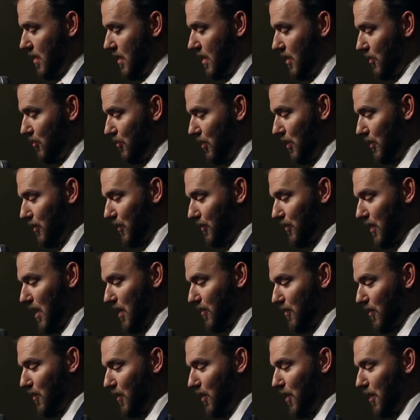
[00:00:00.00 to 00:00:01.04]
And Jesus
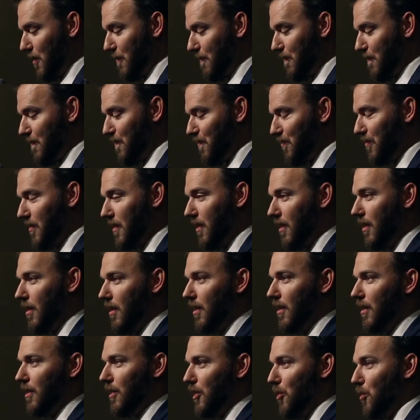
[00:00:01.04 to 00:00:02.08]
answered him,
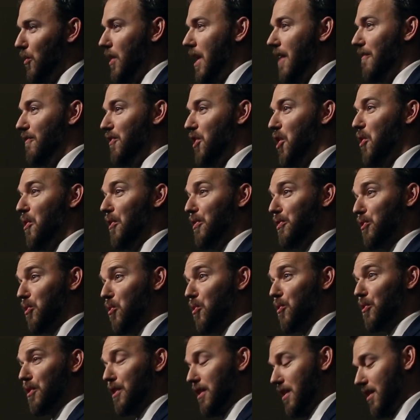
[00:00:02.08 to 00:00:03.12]
You would have no
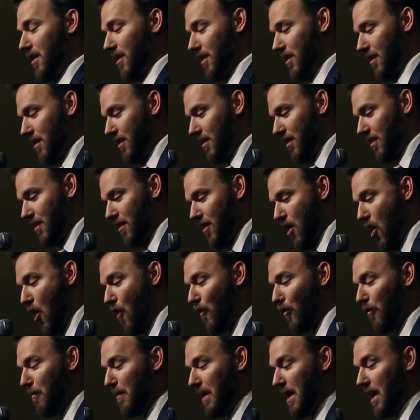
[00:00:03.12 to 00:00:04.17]
authority
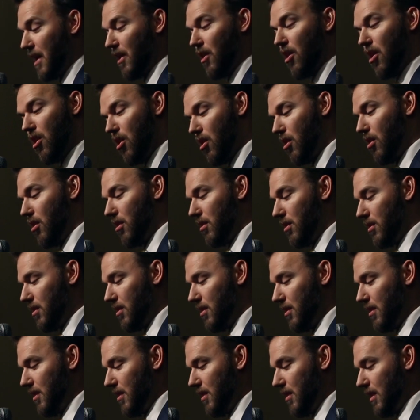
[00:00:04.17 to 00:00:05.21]
over me at
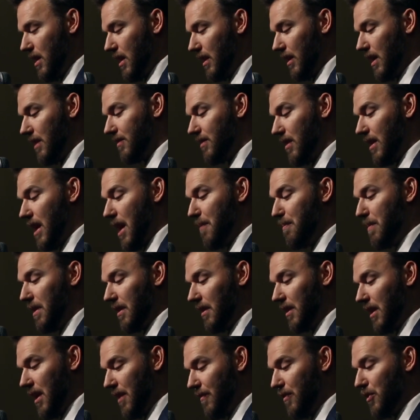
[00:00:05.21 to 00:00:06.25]
all unless it had
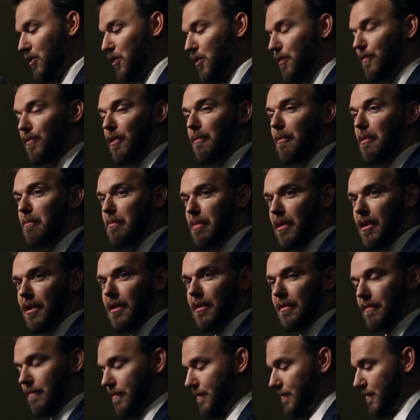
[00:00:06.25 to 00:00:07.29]
been given you from
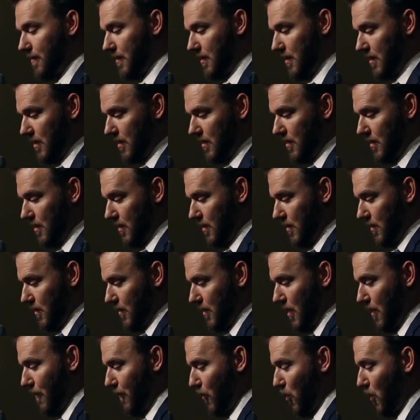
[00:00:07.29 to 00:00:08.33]
above.
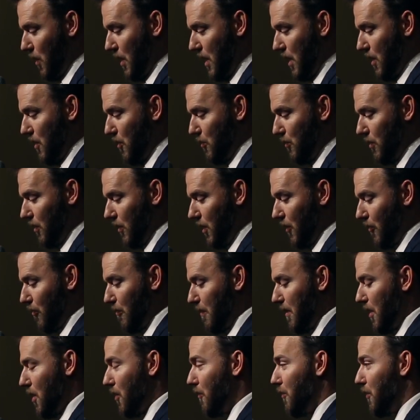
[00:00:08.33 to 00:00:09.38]
Therefore, he who delivered
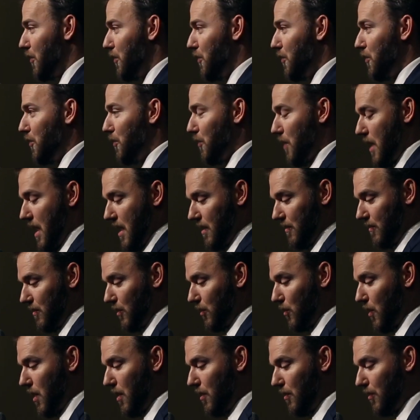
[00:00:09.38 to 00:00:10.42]
me over to you has the
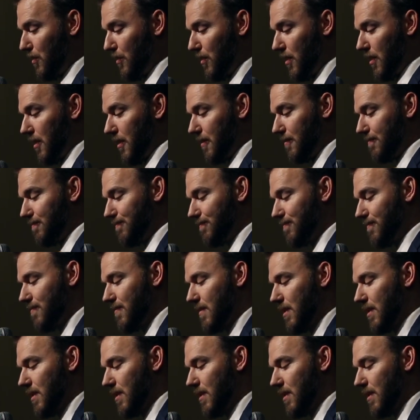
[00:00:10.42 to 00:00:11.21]
greater sin.